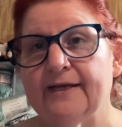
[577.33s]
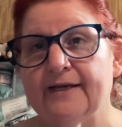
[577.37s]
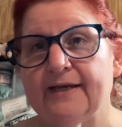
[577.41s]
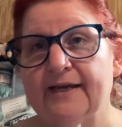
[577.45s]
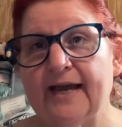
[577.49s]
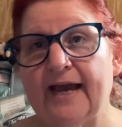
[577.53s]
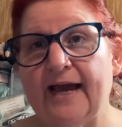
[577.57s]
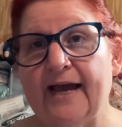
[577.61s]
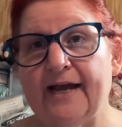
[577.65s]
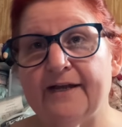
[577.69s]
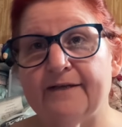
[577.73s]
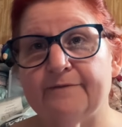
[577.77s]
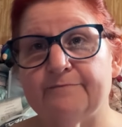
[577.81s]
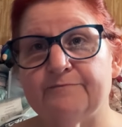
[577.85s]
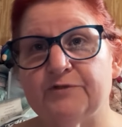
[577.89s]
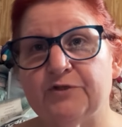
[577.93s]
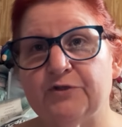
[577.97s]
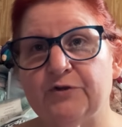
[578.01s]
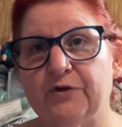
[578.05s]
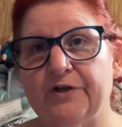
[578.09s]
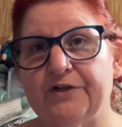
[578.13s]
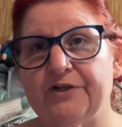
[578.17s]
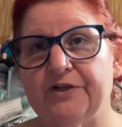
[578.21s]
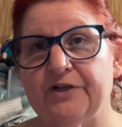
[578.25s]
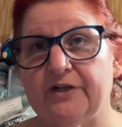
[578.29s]
kind of
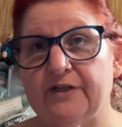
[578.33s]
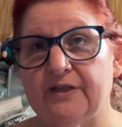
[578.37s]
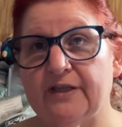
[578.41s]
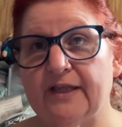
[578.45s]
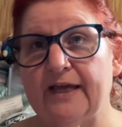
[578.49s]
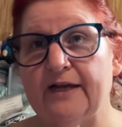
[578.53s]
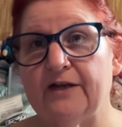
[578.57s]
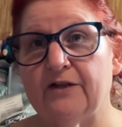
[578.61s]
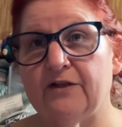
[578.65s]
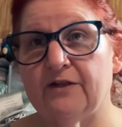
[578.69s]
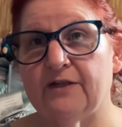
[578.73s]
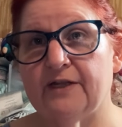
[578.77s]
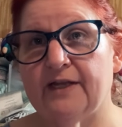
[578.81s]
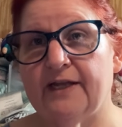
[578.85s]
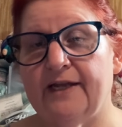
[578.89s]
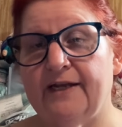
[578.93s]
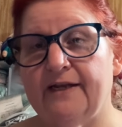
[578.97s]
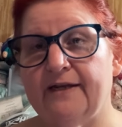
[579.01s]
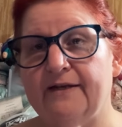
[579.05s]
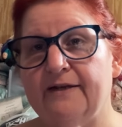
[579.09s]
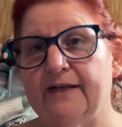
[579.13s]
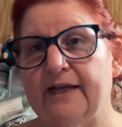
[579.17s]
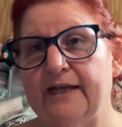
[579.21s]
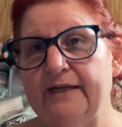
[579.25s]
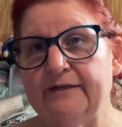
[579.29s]
stretch it a little
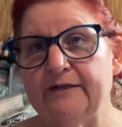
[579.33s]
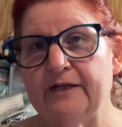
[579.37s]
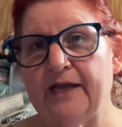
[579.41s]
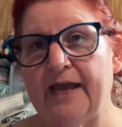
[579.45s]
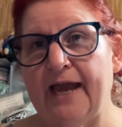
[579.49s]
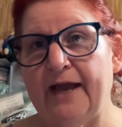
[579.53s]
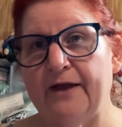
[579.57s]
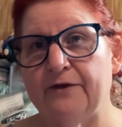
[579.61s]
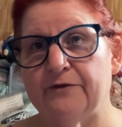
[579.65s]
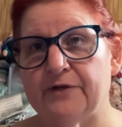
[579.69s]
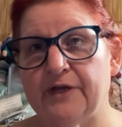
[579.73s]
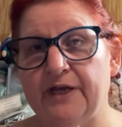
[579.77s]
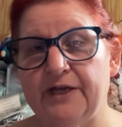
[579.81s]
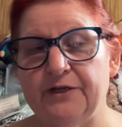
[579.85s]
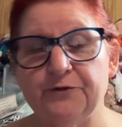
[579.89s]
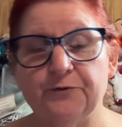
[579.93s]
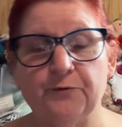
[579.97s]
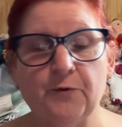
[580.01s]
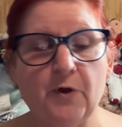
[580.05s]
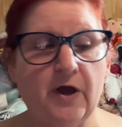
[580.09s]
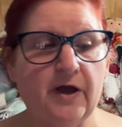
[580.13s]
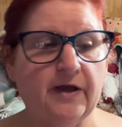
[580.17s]
and, and count each,